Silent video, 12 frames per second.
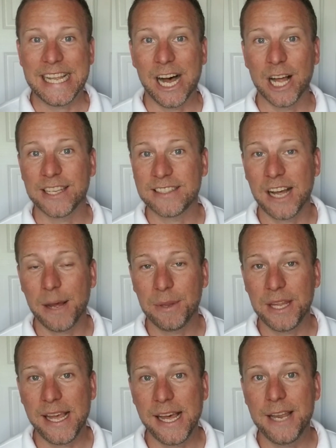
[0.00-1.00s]
on the top of
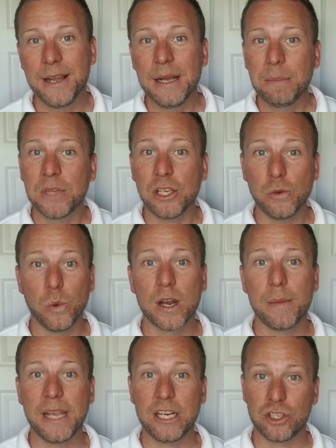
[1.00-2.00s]
the head that you want
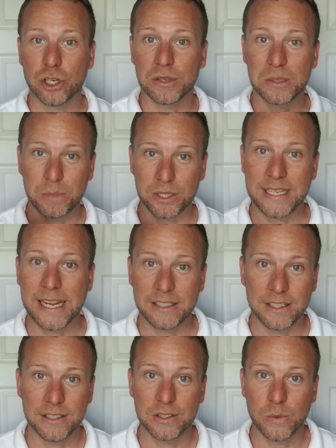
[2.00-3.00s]
to make sure is
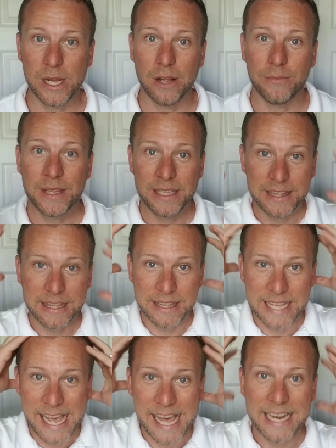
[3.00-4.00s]
protected as well.
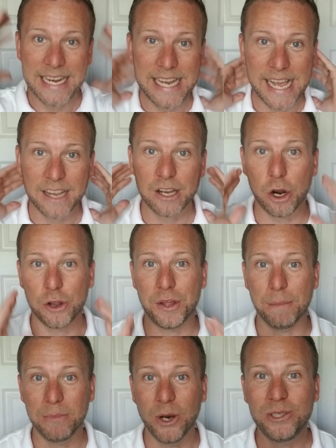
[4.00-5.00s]
The head and neck are
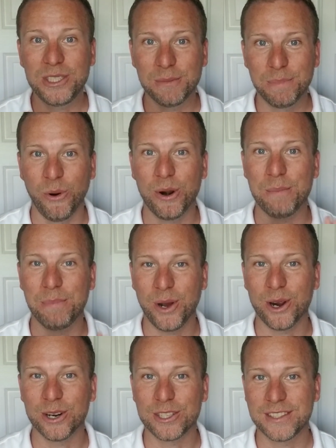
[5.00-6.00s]
the most important
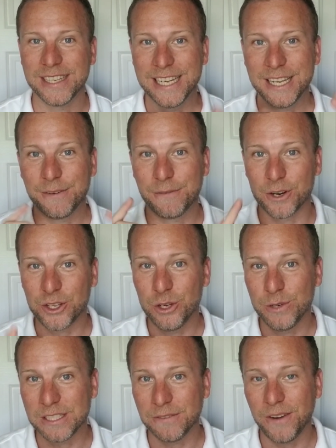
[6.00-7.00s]
parts for
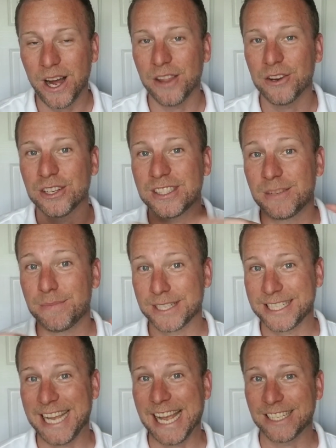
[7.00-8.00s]
you as a father to
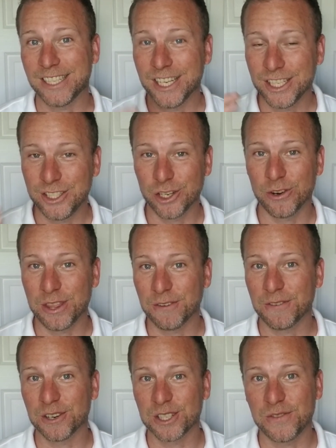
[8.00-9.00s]
protect during the
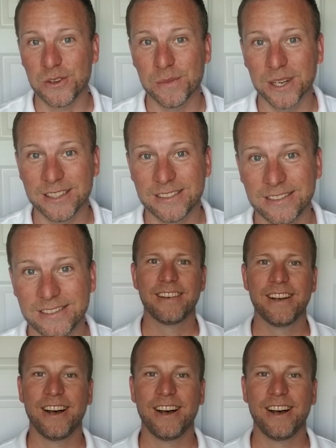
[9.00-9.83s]
first few months.